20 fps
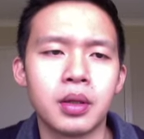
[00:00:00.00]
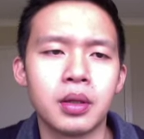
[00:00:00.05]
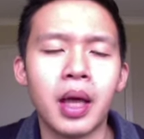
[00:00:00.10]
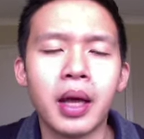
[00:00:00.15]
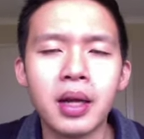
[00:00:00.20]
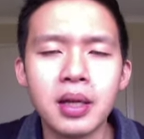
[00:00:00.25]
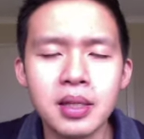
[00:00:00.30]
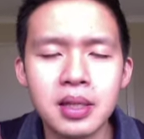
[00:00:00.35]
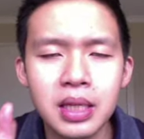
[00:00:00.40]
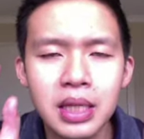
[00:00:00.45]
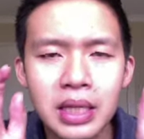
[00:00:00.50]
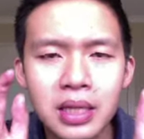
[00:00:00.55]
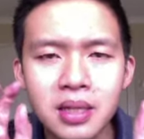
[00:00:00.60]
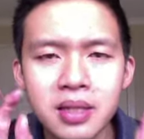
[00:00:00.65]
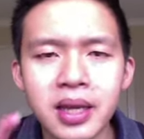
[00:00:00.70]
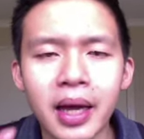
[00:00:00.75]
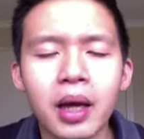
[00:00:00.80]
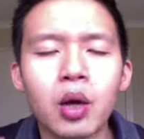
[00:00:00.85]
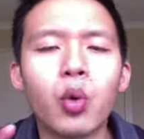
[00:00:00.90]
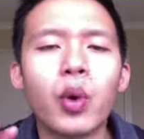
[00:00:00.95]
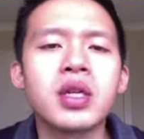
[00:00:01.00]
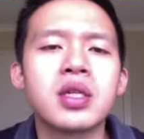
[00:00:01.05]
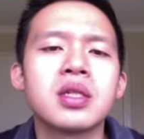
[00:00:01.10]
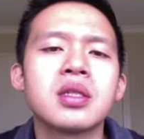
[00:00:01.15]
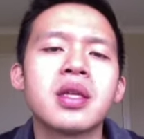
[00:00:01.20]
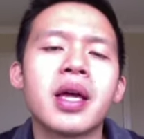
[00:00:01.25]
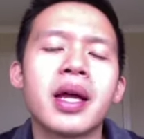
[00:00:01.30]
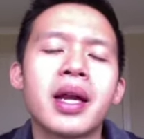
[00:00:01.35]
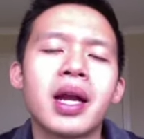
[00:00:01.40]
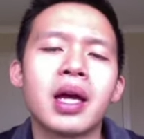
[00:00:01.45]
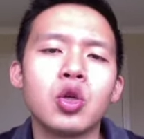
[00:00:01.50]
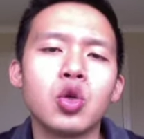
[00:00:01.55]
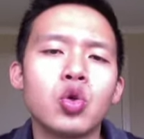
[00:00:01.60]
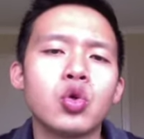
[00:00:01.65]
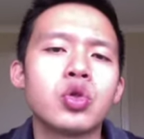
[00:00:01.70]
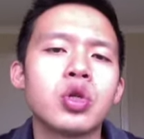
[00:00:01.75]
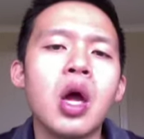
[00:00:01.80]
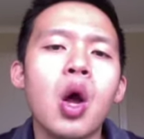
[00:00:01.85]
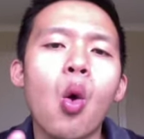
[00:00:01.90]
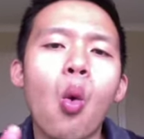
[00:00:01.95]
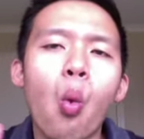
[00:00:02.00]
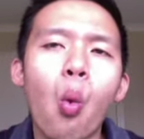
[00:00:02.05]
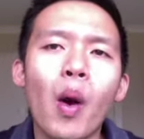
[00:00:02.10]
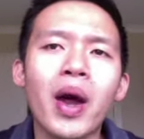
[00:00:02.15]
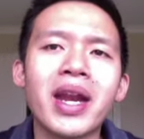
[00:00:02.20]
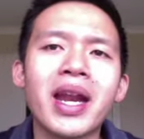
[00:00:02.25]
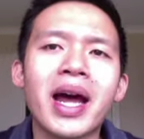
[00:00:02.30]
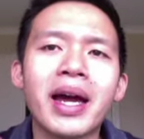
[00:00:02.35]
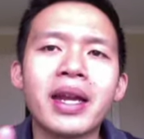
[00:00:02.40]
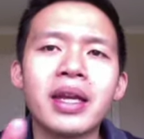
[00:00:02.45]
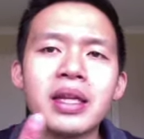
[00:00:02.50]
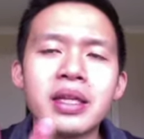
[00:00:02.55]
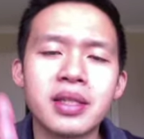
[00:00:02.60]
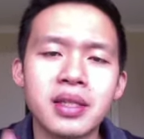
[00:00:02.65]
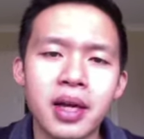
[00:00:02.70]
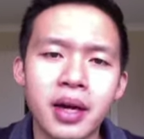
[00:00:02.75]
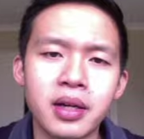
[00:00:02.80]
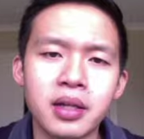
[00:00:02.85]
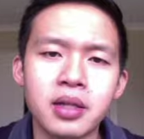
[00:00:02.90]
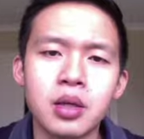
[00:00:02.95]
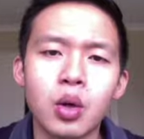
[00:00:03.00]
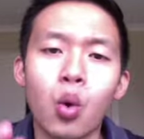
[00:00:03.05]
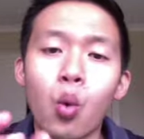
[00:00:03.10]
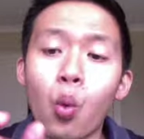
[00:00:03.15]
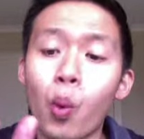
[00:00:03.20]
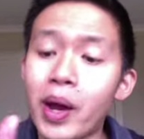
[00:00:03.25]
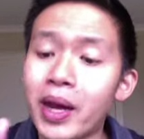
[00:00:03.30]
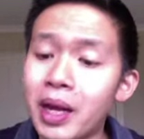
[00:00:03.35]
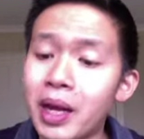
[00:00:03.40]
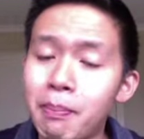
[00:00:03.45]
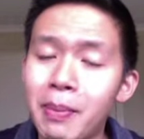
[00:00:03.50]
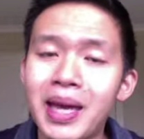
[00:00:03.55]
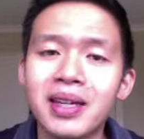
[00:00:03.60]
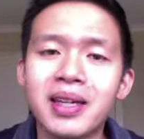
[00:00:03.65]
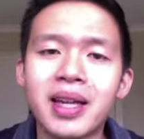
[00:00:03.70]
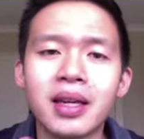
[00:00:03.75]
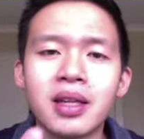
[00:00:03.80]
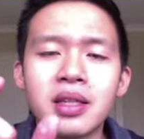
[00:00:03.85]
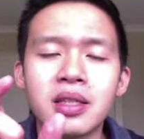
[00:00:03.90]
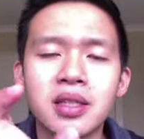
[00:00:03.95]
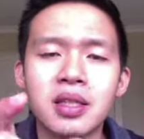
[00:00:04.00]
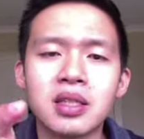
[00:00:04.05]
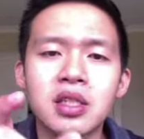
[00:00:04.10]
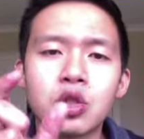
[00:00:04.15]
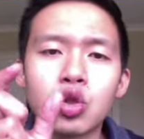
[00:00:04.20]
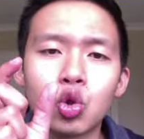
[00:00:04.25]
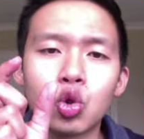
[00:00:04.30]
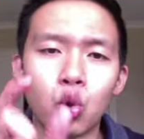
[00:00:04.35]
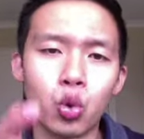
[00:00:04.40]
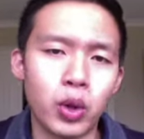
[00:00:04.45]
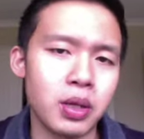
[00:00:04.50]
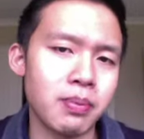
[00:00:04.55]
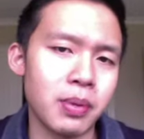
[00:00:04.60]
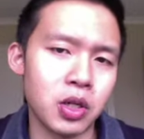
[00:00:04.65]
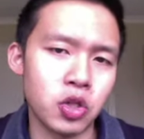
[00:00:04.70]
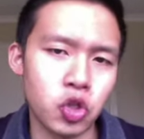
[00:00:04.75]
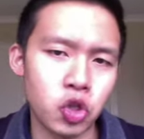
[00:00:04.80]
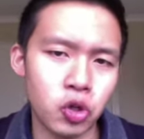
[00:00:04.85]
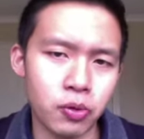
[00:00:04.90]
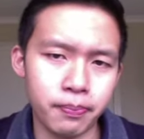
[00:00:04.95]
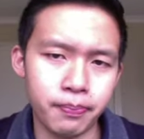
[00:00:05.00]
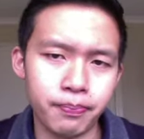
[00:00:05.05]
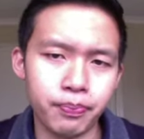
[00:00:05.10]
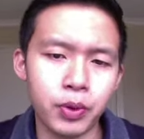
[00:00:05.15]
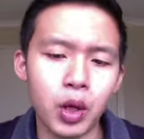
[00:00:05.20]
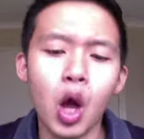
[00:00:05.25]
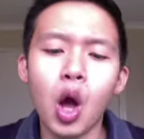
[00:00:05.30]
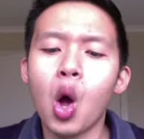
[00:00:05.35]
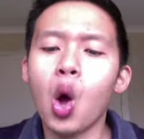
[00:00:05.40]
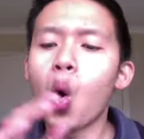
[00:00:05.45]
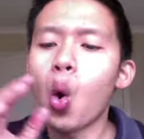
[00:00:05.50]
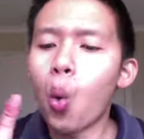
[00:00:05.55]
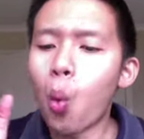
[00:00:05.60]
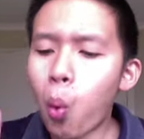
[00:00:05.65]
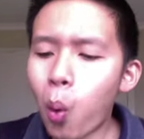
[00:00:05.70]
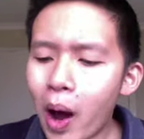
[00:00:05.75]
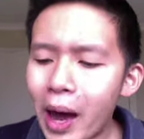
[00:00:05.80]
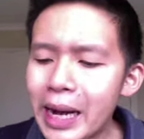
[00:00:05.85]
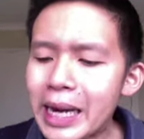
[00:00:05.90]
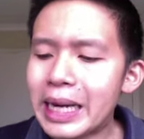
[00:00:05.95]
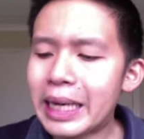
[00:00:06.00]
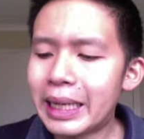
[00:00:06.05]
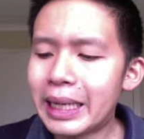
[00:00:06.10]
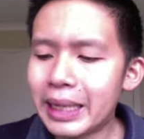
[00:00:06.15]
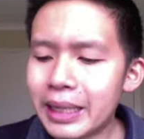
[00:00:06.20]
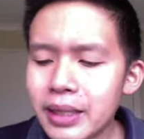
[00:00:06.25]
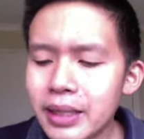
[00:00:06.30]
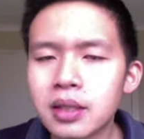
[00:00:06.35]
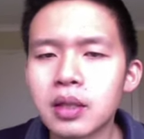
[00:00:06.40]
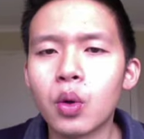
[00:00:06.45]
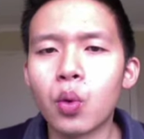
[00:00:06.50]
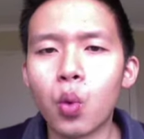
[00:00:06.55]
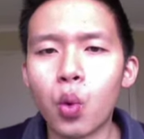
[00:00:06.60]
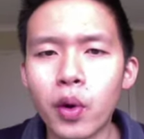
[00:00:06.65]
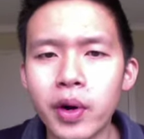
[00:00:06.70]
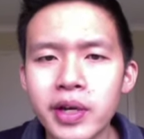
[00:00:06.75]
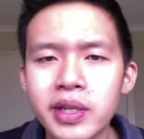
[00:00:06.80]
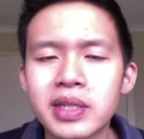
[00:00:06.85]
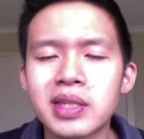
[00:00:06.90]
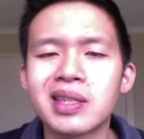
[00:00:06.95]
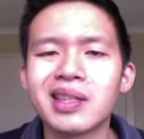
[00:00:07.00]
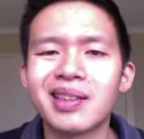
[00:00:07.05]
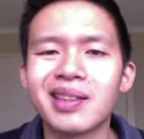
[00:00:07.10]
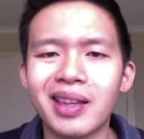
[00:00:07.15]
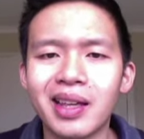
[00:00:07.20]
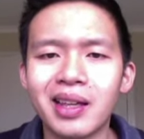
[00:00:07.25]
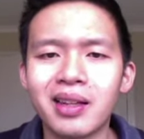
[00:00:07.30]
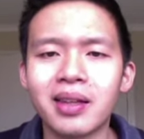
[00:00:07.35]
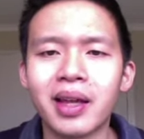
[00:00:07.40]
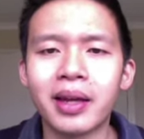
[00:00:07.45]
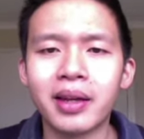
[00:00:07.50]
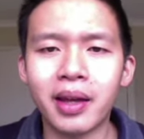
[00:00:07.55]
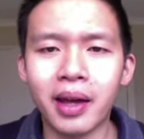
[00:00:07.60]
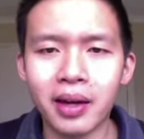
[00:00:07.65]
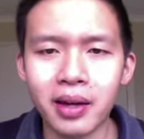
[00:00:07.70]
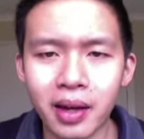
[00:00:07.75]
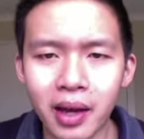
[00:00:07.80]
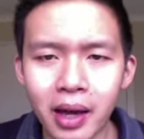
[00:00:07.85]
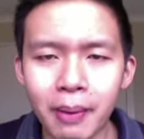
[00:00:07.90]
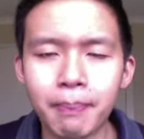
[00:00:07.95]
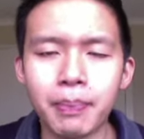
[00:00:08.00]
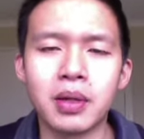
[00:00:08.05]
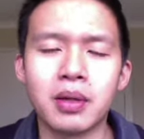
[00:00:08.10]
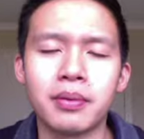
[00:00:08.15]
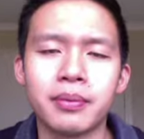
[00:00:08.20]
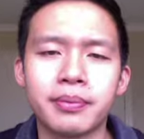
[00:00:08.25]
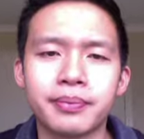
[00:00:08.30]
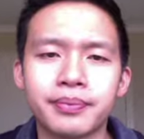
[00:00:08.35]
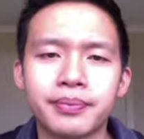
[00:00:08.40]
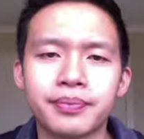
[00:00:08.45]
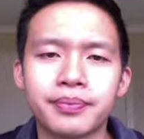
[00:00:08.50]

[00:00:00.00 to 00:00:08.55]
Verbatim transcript: That is the exact question that I used when I decided, when I made that decision to quit my job. What is the worst thing that can happen?